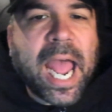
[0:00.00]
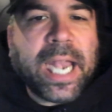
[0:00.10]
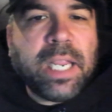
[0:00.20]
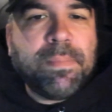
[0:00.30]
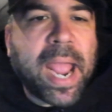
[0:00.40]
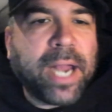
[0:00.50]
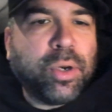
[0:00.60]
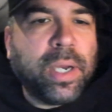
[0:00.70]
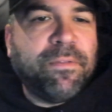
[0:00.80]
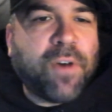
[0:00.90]
any matter
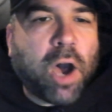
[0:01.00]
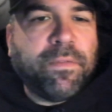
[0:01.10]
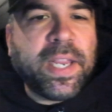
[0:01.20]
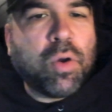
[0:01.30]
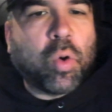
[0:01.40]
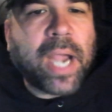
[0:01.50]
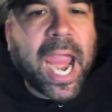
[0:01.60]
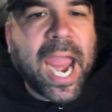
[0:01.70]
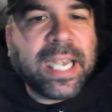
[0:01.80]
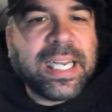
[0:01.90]
involving or
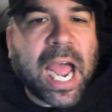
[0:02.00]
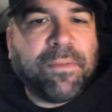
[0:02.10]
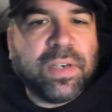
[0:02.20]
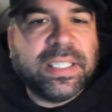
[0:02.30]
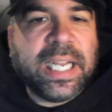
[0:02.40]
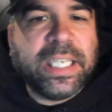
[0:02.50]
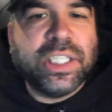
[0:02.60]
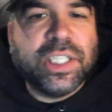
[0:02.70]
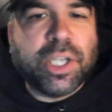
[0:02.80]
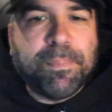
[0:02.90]
had
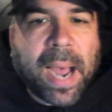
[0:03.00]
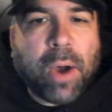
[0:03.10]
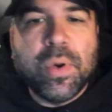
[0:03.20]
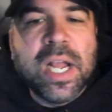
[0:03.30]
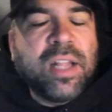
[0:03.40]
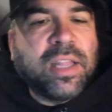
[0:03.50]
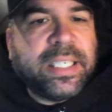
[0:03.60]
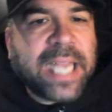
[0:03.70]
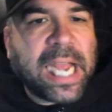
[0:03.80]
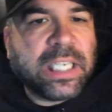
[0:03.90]
conversations about the
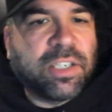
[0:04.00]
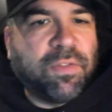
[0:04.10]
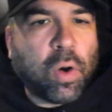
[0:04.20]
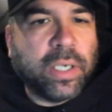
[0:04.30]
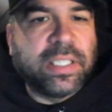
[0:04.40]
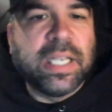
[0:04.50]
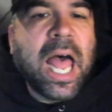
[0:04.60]
task force.